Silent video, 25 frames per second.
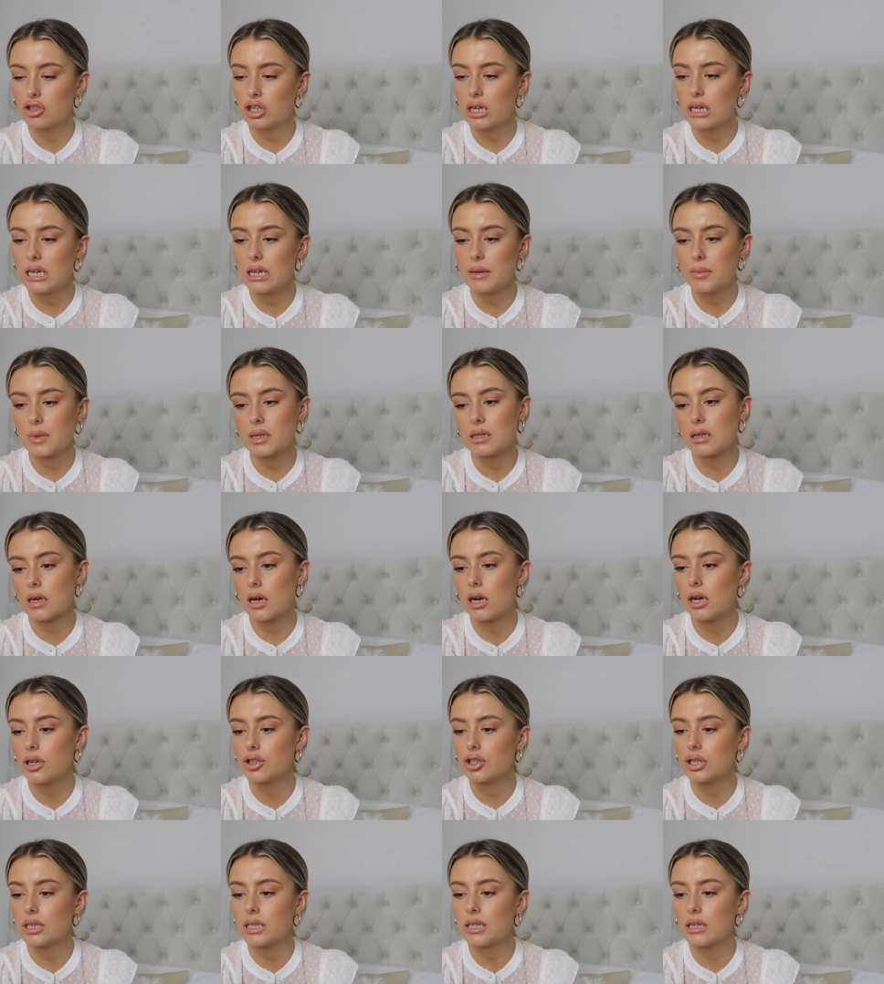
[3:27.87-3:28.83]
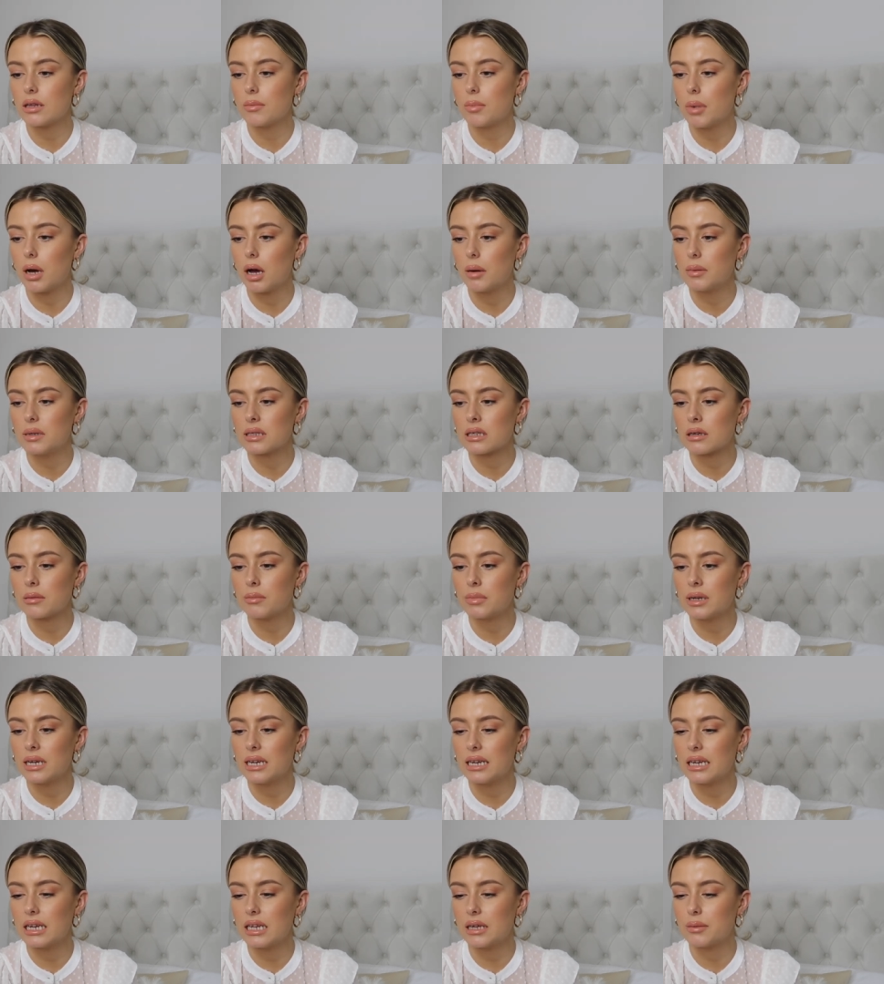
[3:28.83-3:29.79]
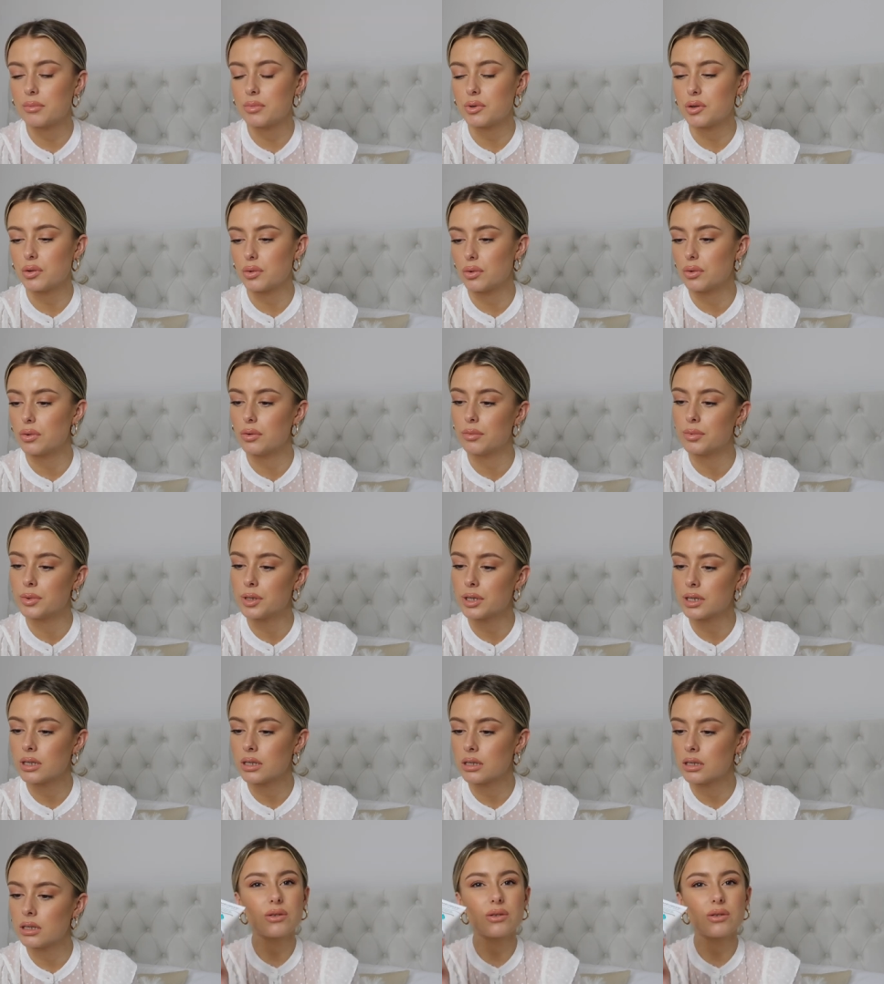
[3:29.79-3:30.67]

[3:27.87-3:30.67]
Gently massage until the balm is completely absorbed.